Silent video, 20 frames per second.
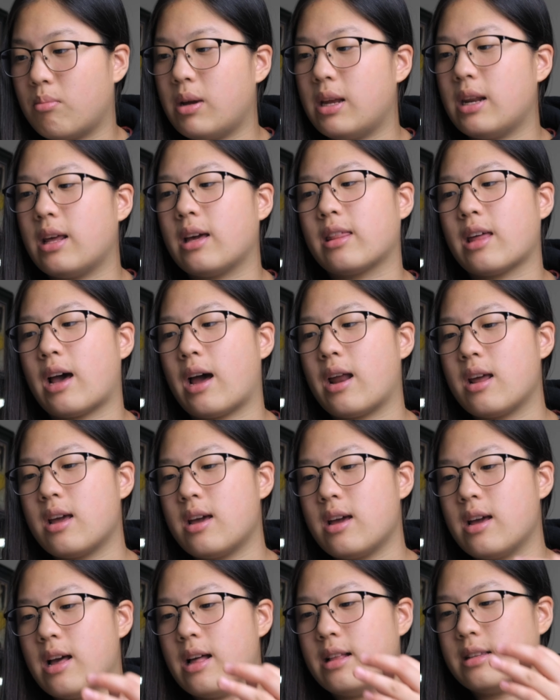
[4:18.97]
Meaning that
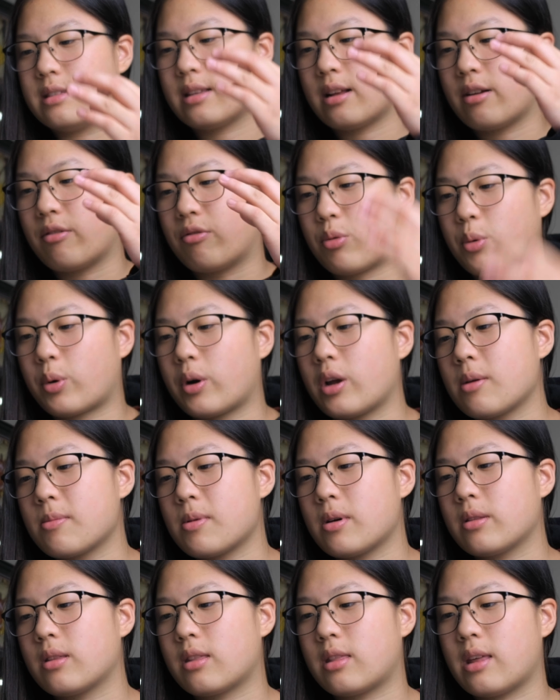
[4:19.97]
instead of worrying
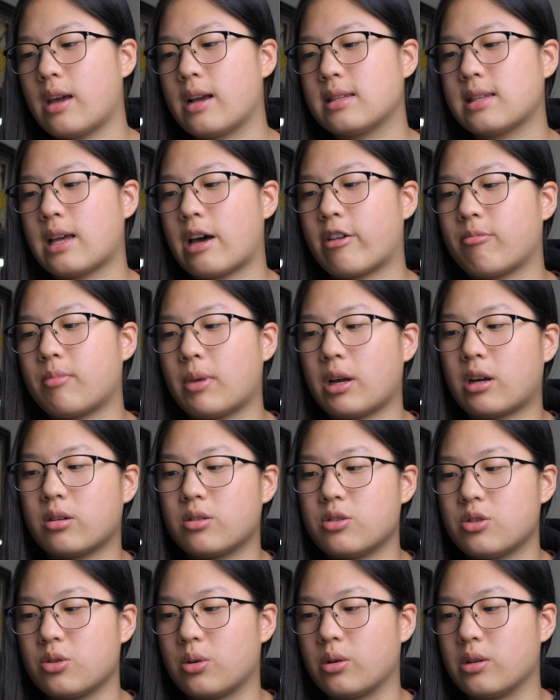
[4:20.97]
about the things out of my
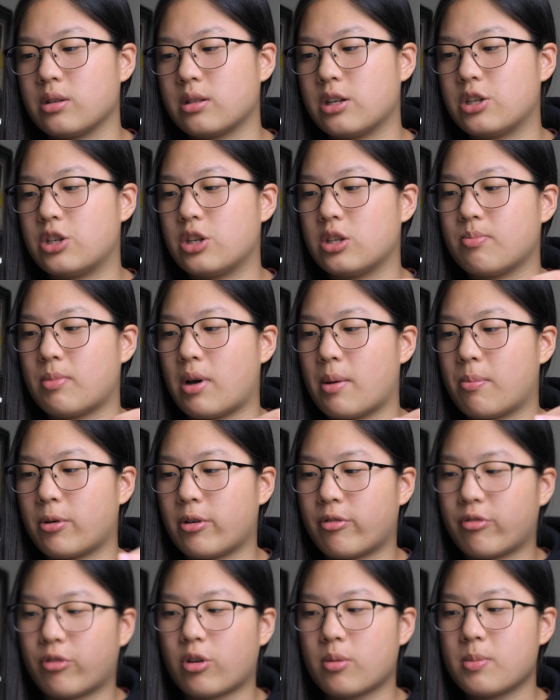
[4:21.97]
control, such as my
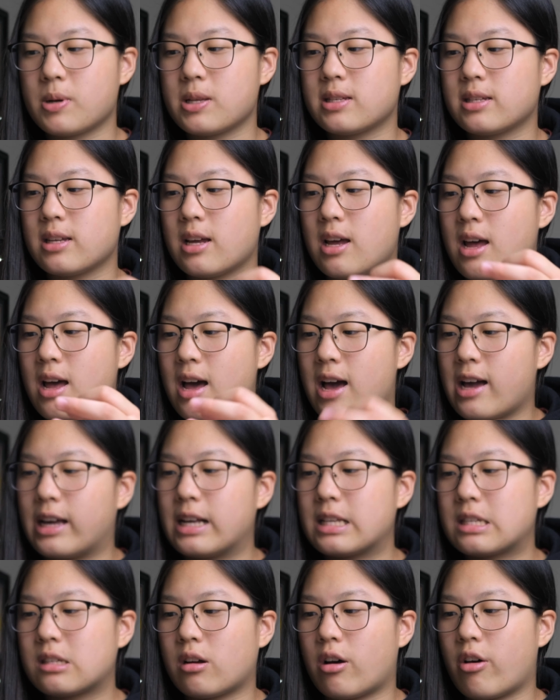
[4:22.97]
performance
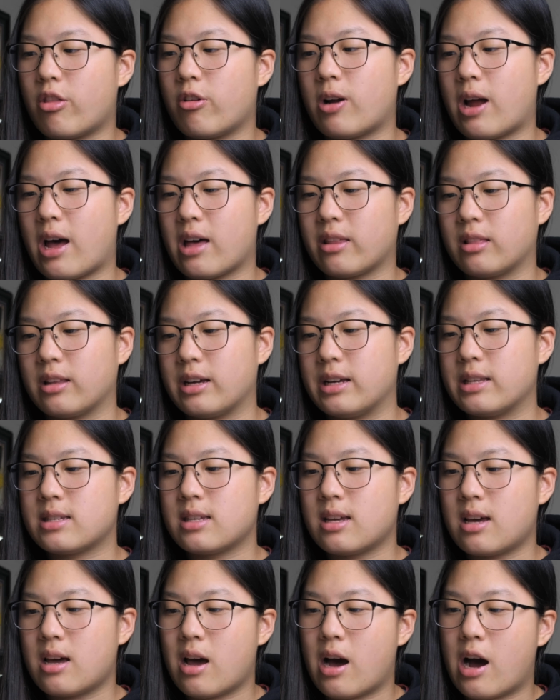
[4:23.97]
against other
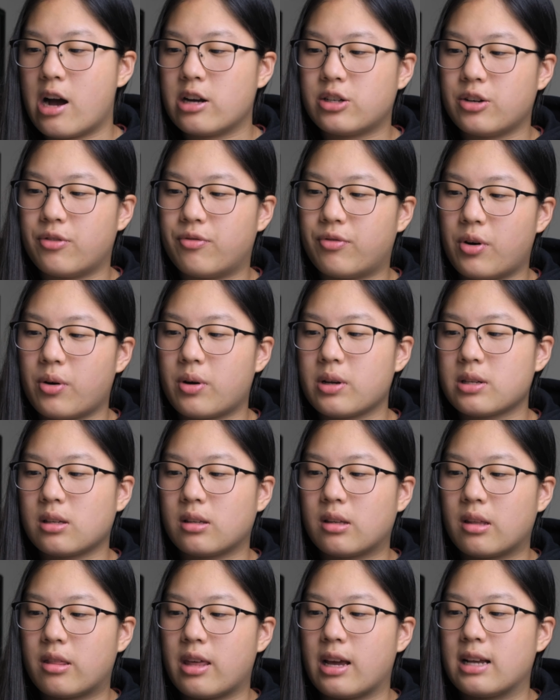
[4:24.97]
athletes, I should focus
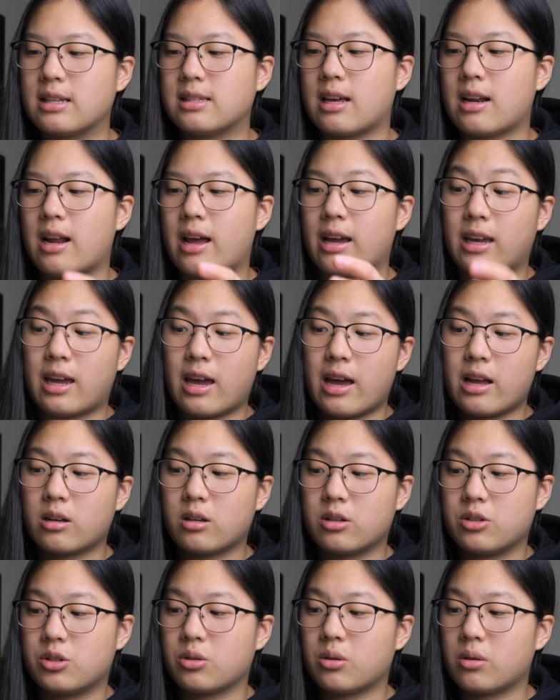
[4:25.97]
on the things that I can
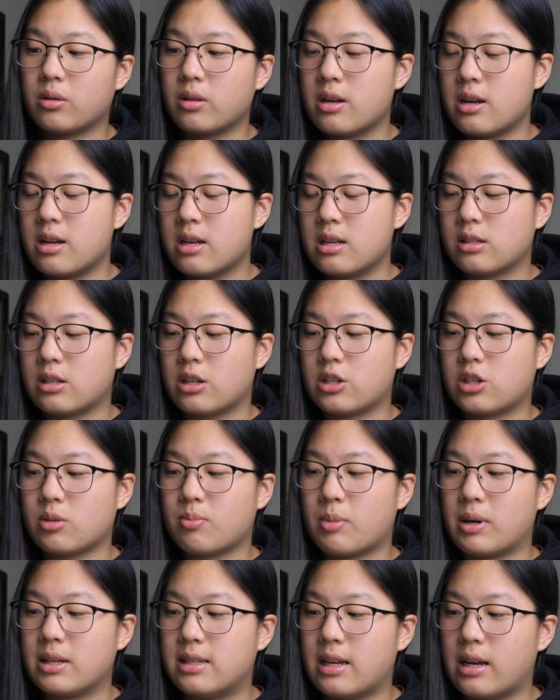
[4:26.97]
control, such
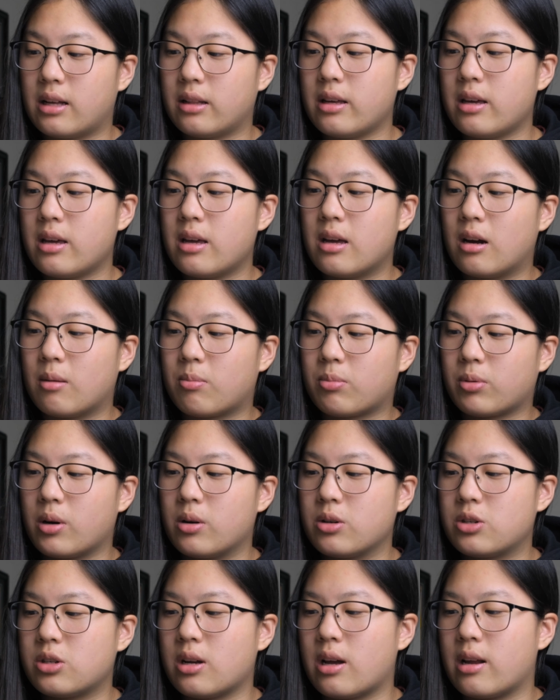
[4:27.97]
as my daily
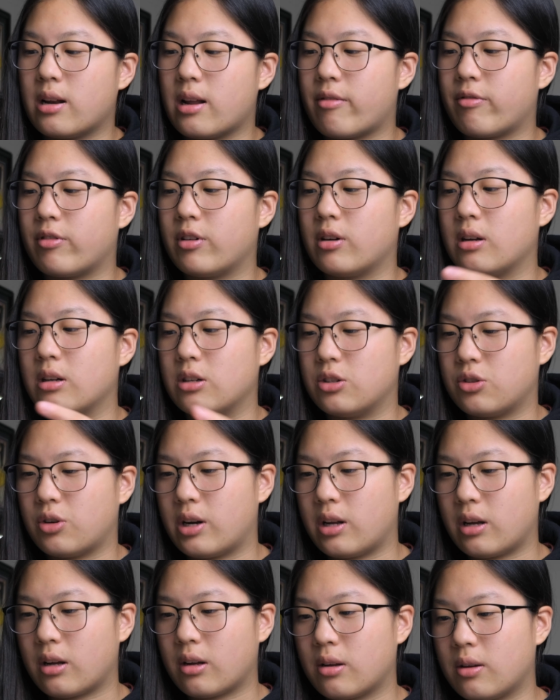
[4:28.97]
approach and effort in
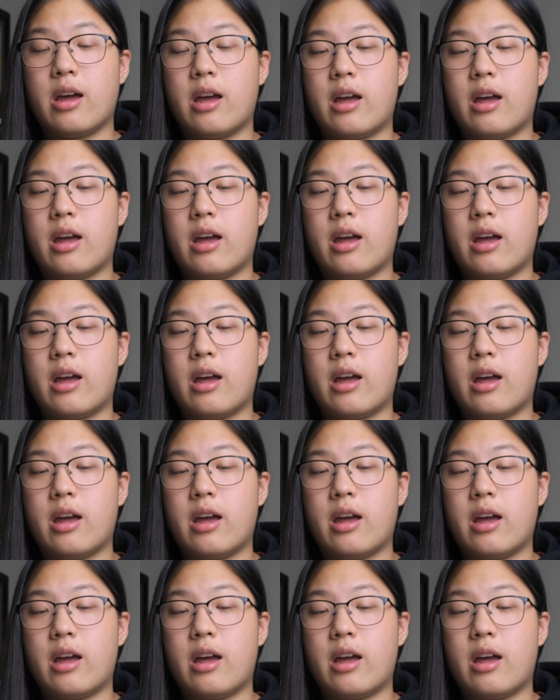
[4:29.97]
training.